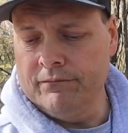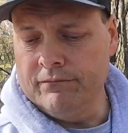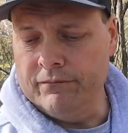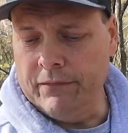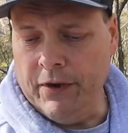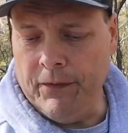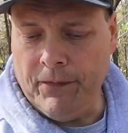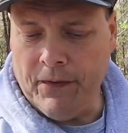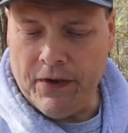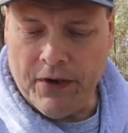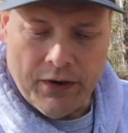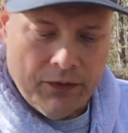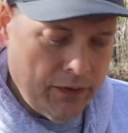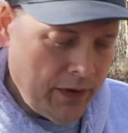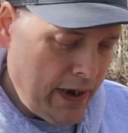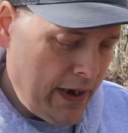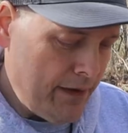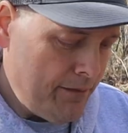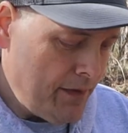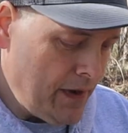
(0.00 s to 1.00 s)
But if you
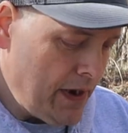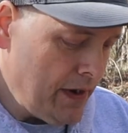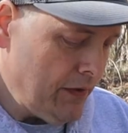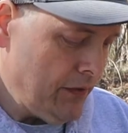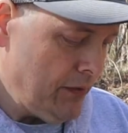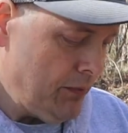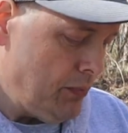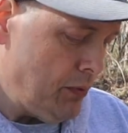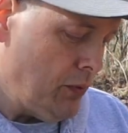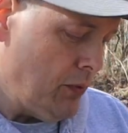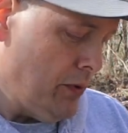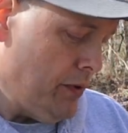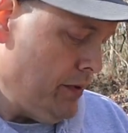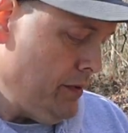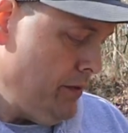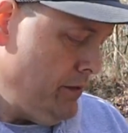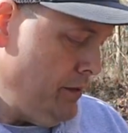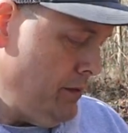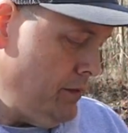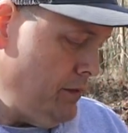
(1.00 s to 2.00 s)
don't have that support,
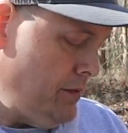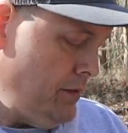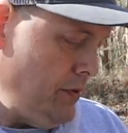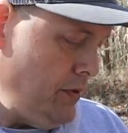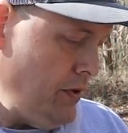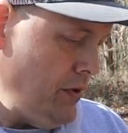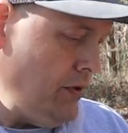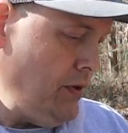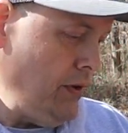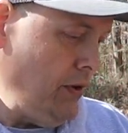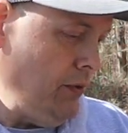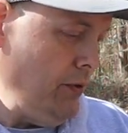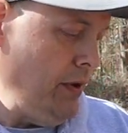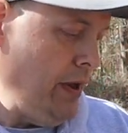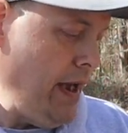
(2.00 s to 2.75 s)
you don't